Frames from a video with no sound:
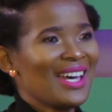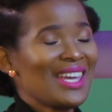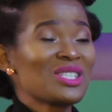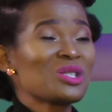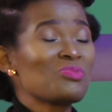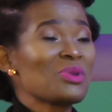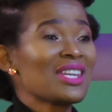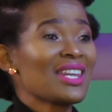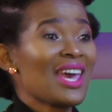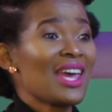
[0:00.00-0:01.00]
It's
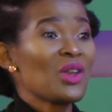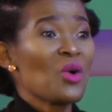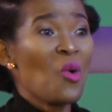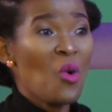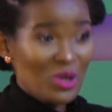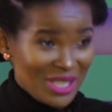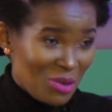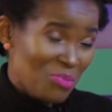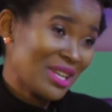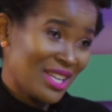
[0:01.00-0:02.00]
been an
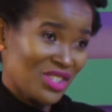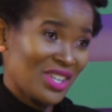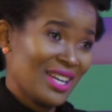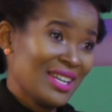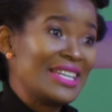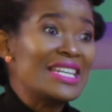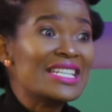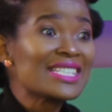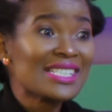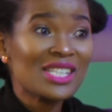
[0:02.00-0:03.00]
awesome pleasure
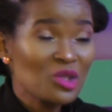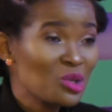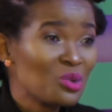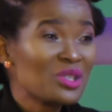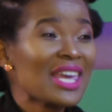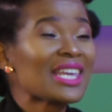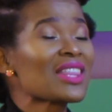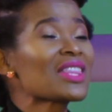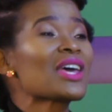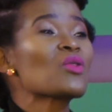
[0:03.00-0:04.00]
listening to you,
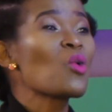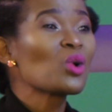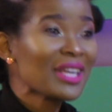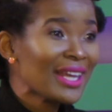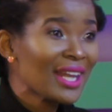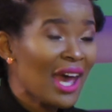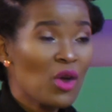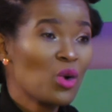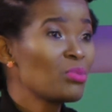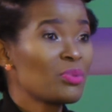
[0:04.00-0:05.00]
taking that all in. I
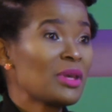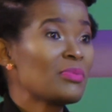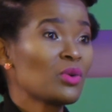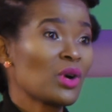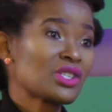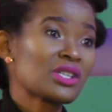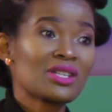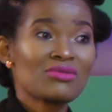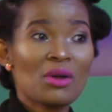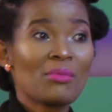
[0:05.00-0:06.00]
hope people watching
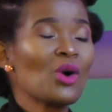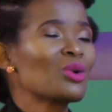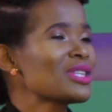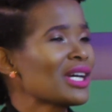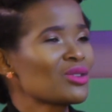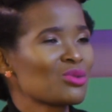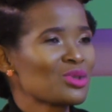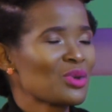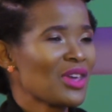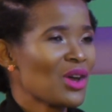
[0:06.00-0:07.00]
us from hotel
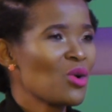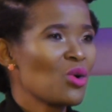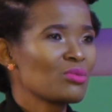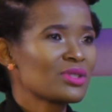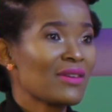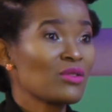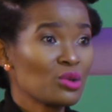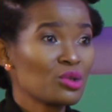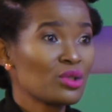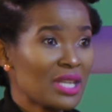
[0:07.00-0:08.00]
rooms or their homes have
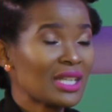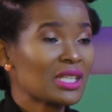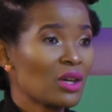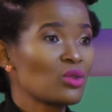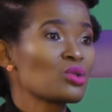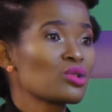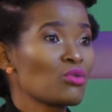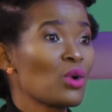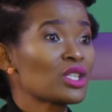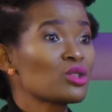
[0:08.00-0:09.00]
also taken down notes
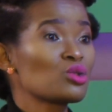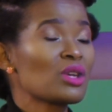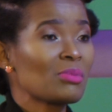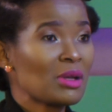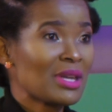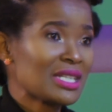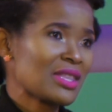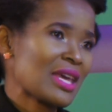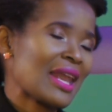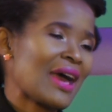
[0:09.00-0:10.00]
of what to implement
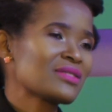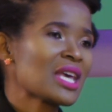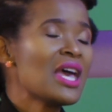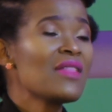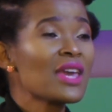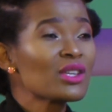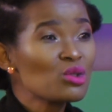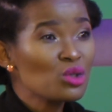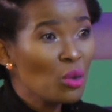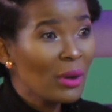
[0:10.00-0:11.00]
in their lives. Thank you
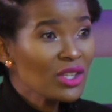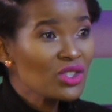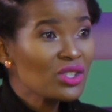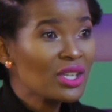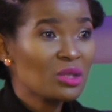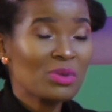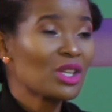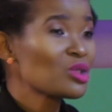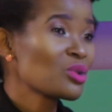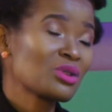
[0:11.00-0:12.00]
so much. It's
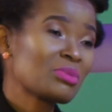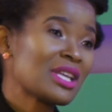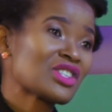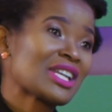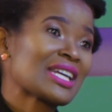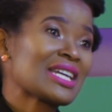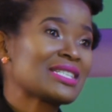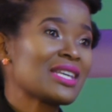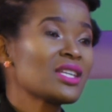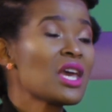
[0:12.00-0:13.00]
been a total pleasure, like I
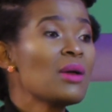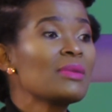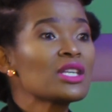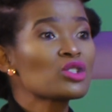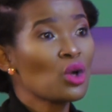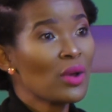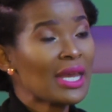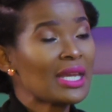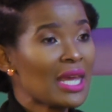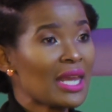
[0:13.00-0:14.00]
said. Please go
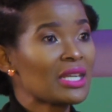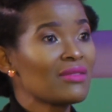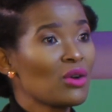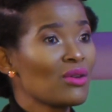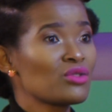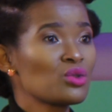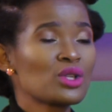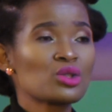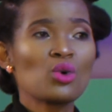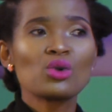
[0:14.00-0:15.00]
ahead and give our
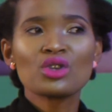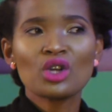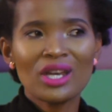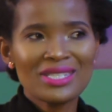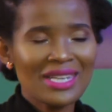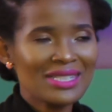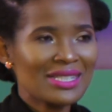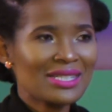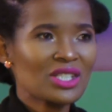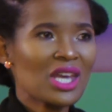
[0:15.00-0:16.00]
viewers all your contact
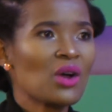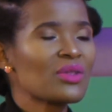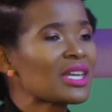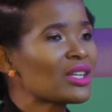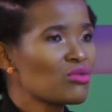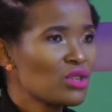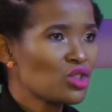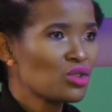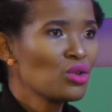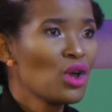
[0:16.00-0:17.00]
details, how they can
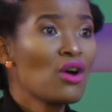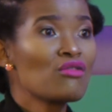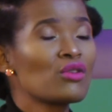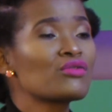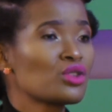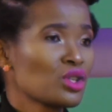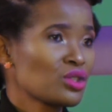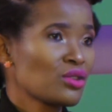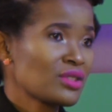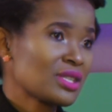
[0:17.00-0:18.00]
reach you for future
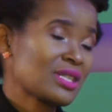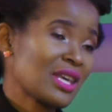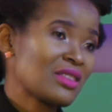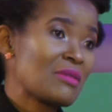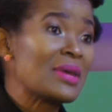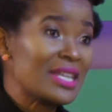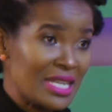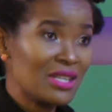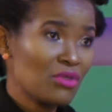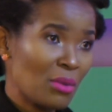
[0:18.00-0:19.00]
services that they may
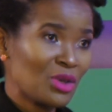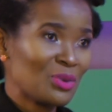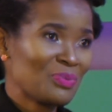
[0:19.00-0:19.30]
need from you.